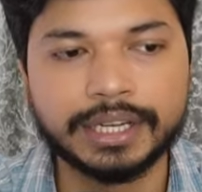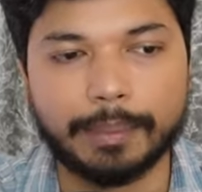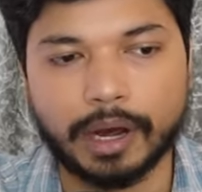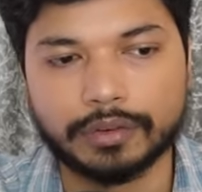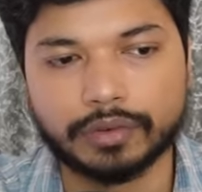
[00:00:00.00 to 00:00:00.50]

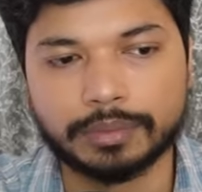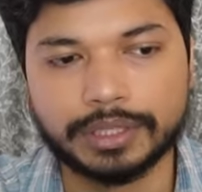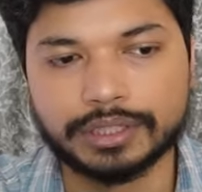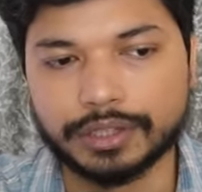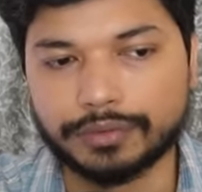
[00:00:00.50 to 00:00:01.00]
Apart from
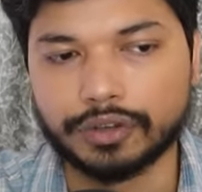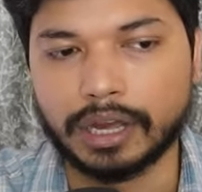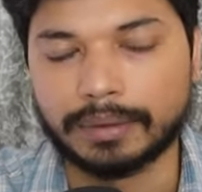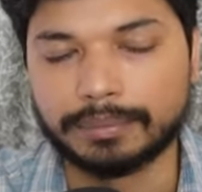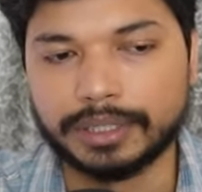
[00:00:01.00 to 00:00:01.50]
this, if you
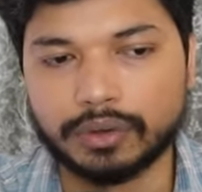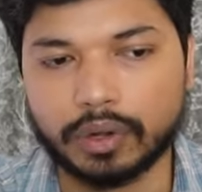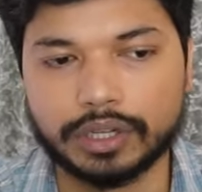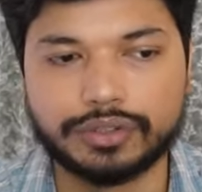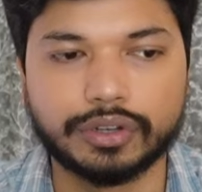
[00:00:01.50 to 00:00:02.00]
have the
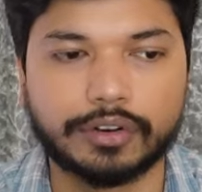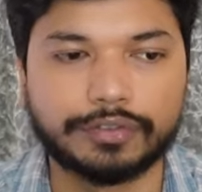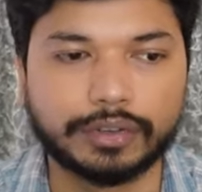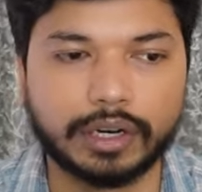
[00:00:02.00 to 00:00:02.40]
knowledge of